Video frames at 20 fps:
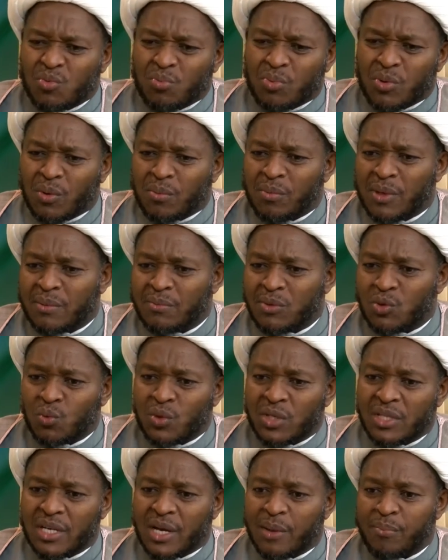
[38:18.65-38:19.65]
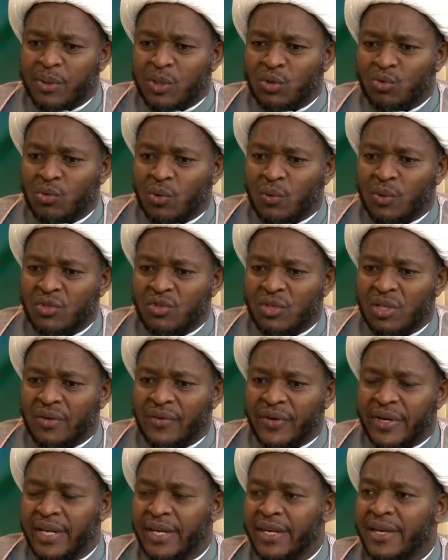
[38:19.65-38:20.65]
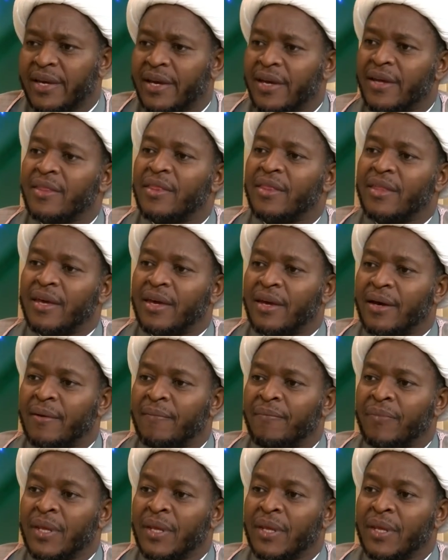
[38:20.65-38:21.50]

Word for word: problems which happen to our children here and there.